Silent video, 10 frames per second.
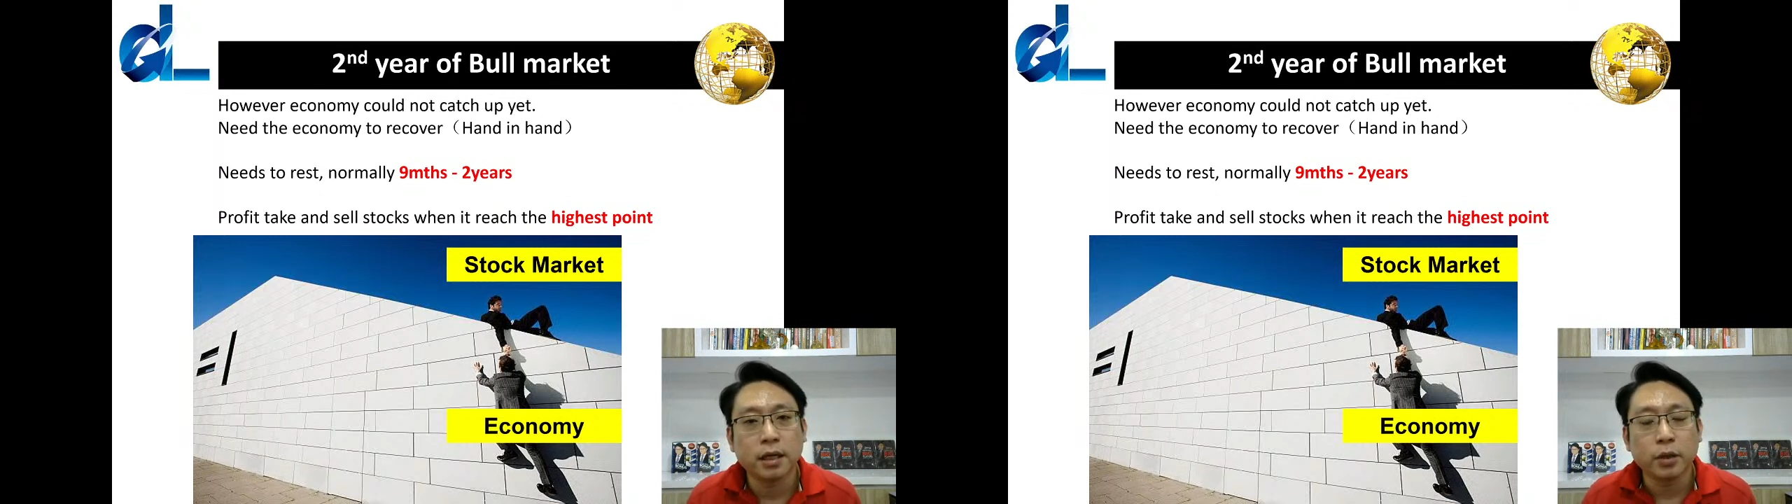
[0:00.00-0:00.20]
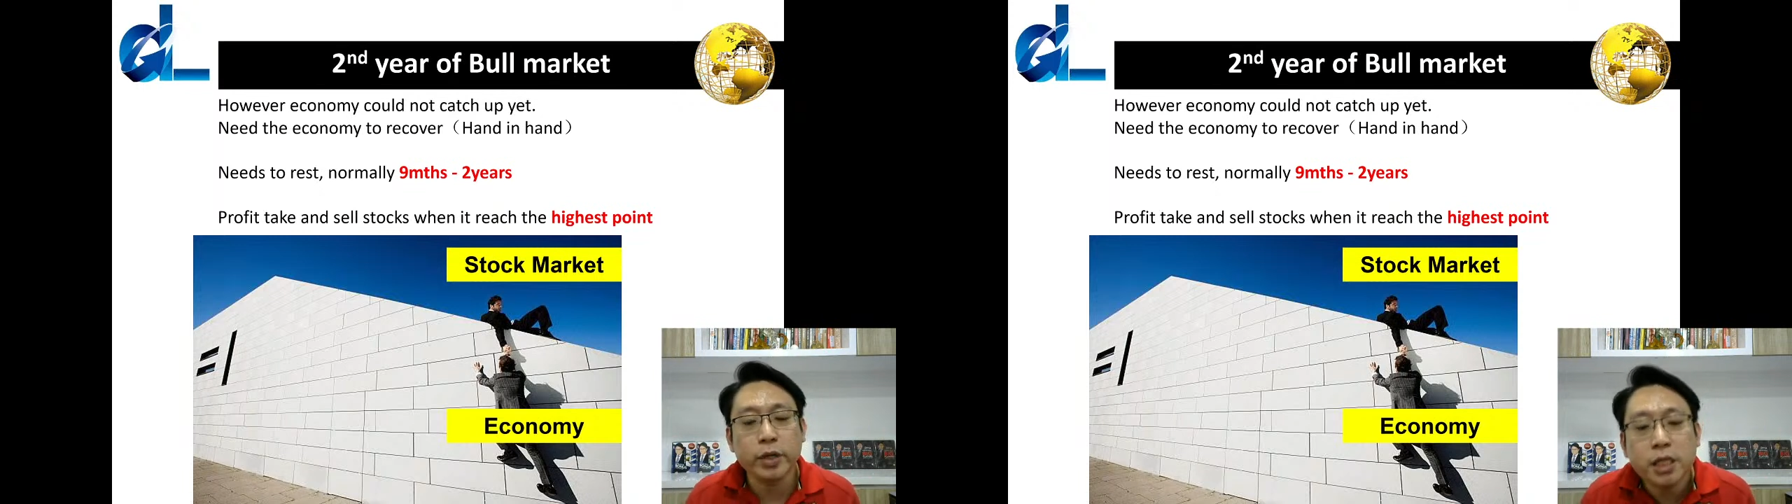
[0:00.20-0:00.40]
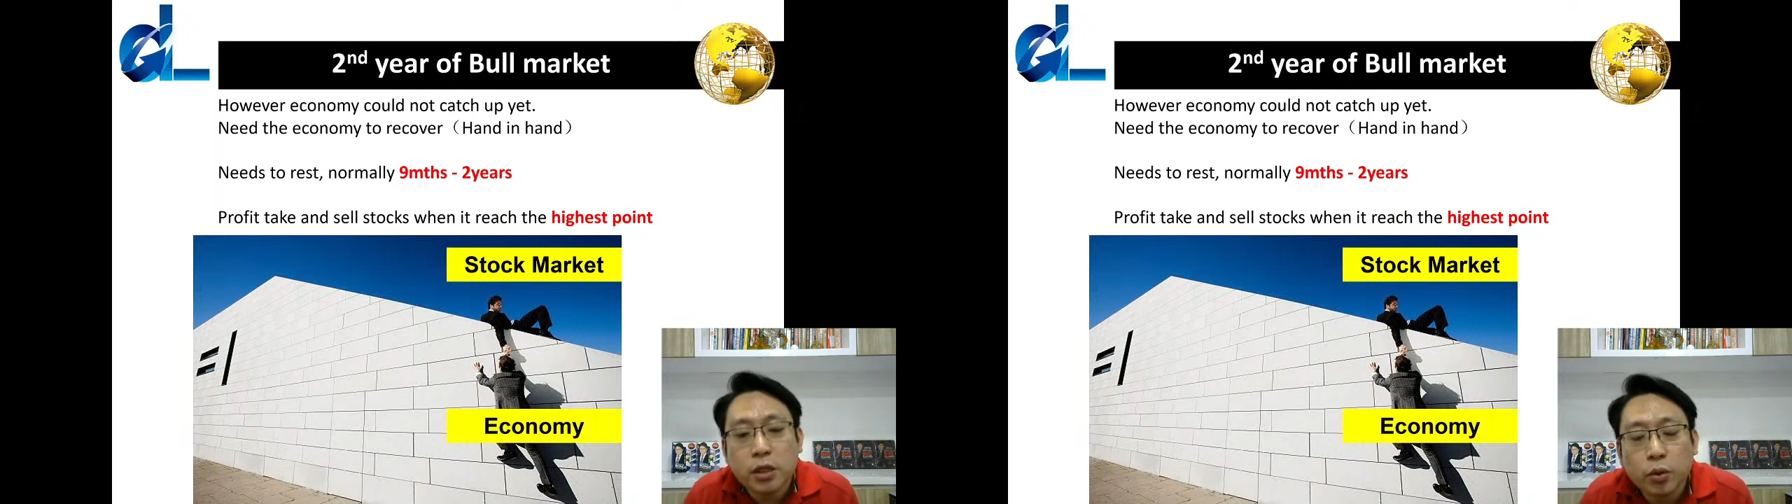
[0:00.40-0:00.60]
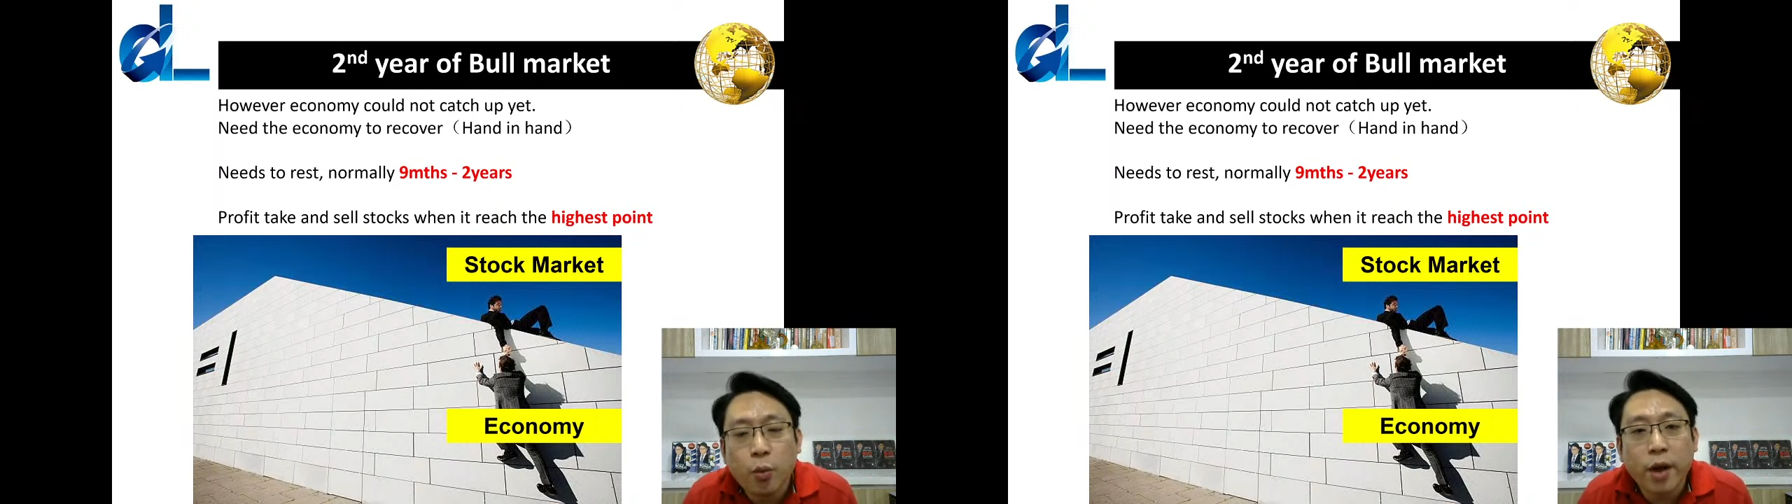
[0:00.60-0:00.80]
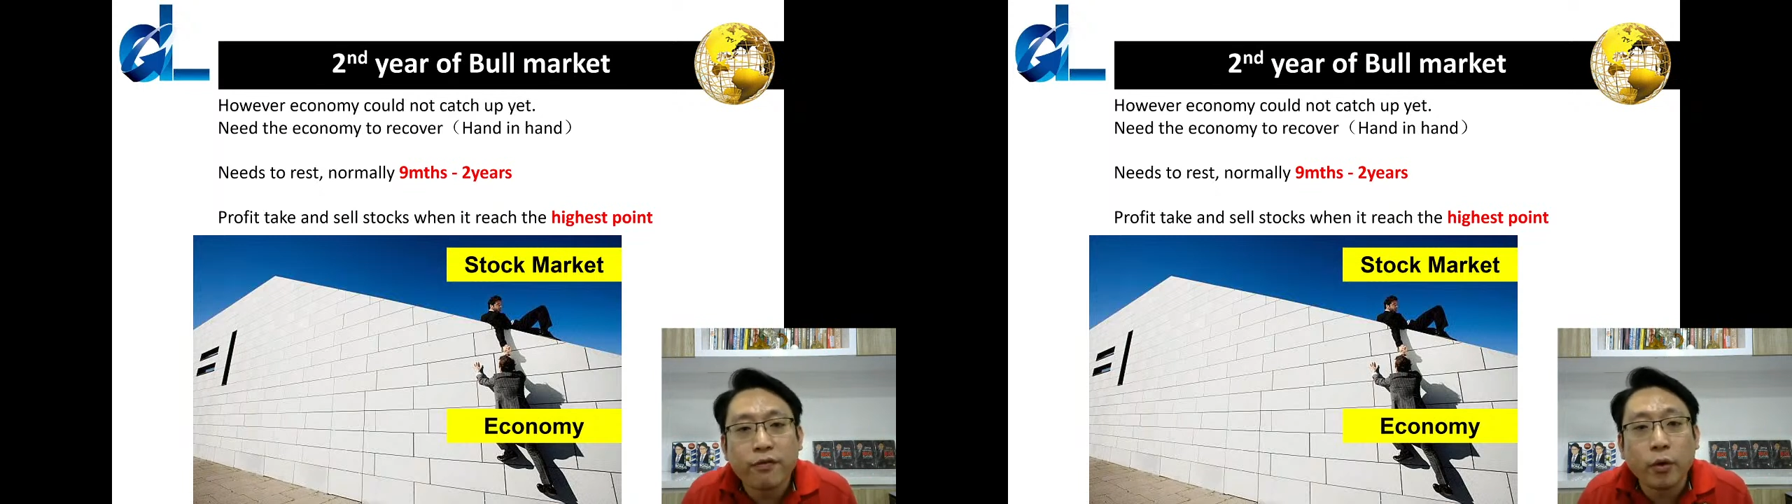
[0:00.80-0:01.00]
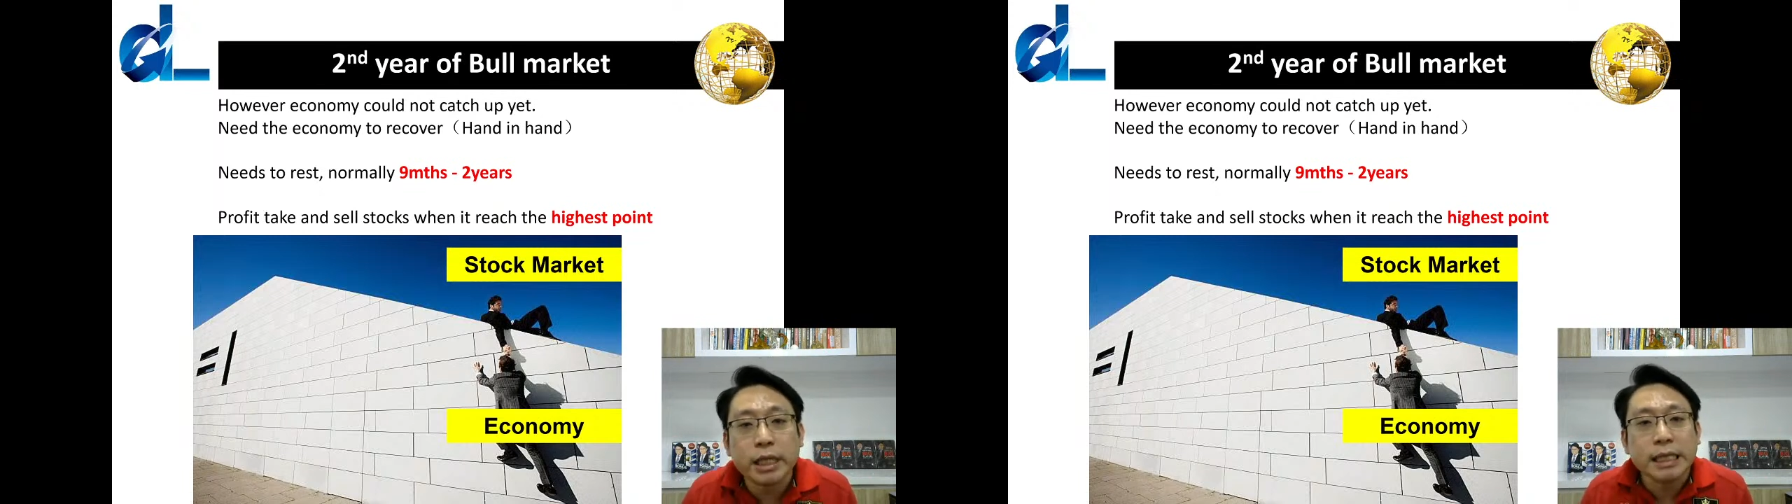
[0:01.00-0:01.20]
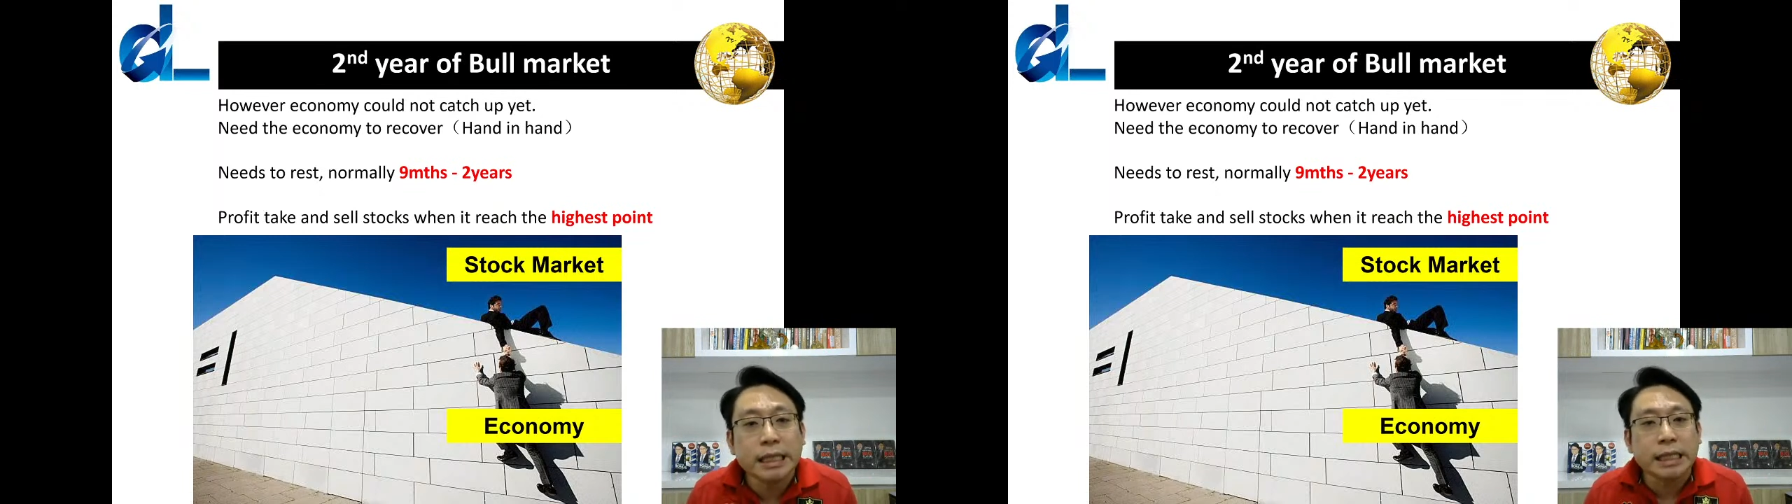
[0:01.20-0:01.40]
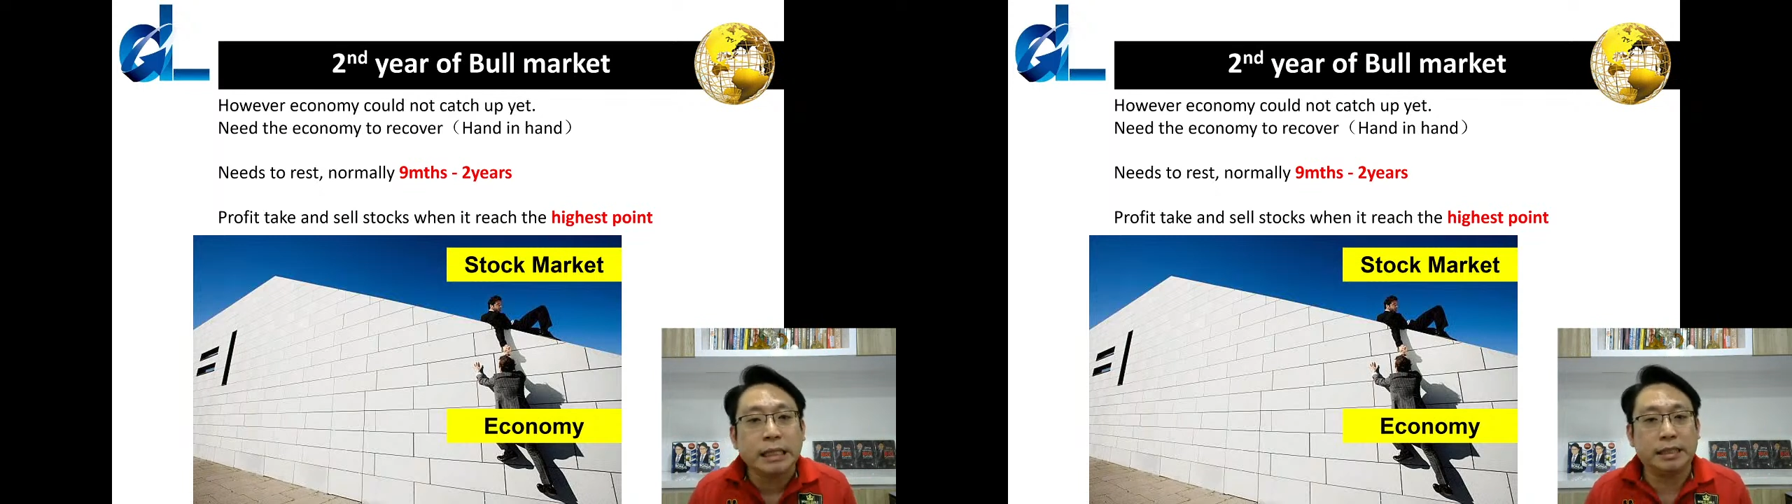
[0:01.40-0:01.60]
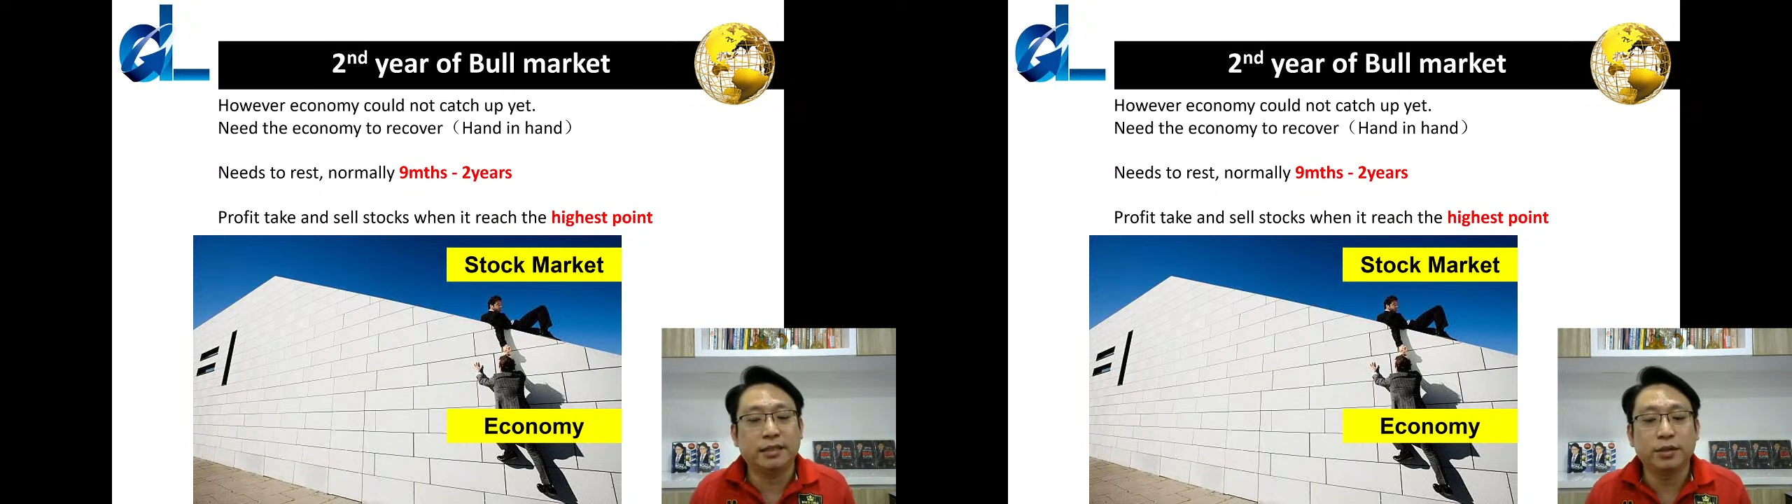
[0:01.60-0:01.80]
We need to wait for India.